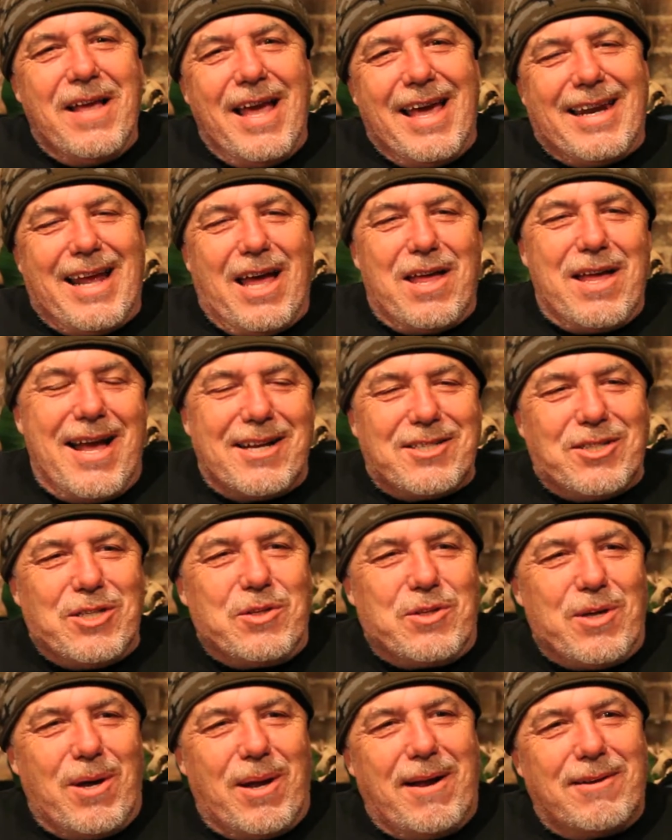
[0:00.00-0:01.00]
and I
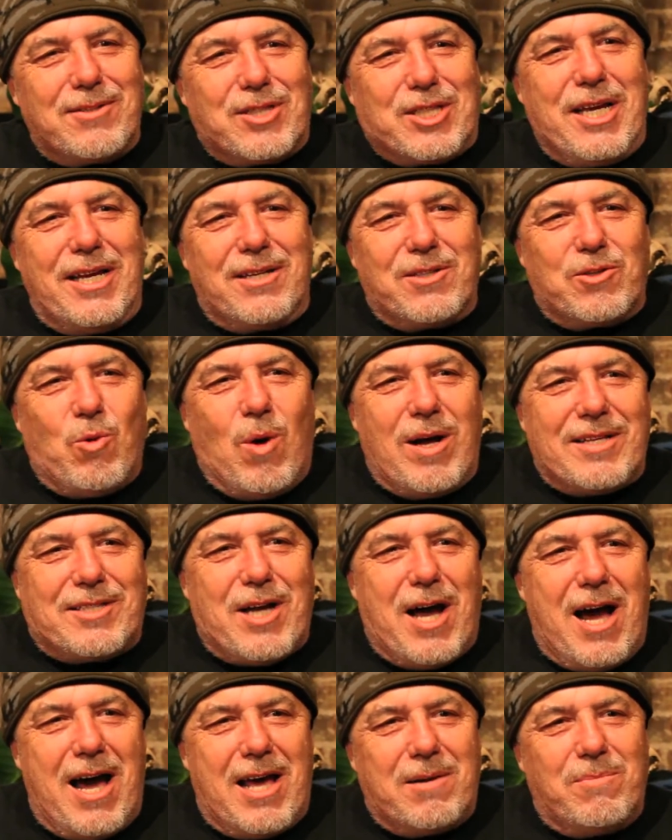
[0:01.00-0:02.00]
actually thought I was getting
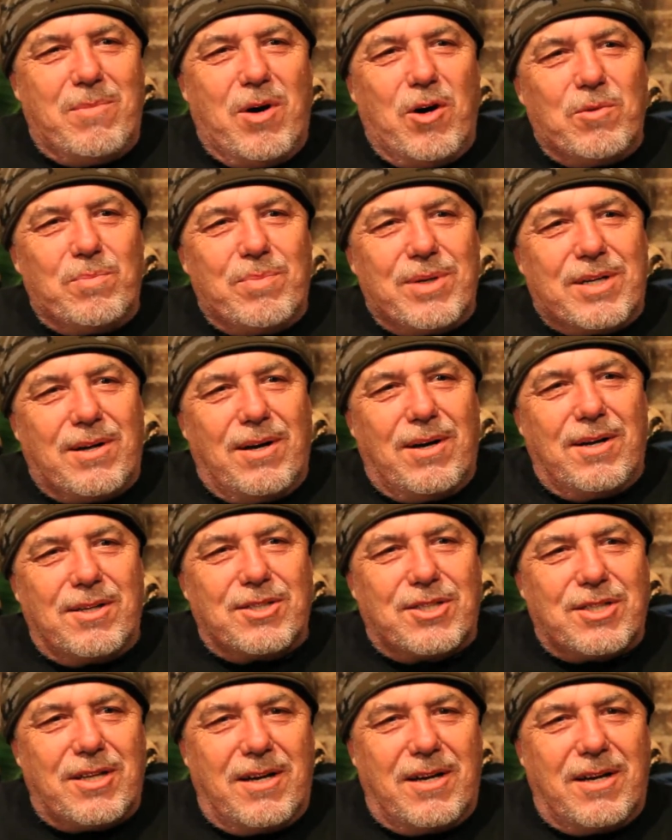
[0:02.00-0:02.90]
Guantanamo because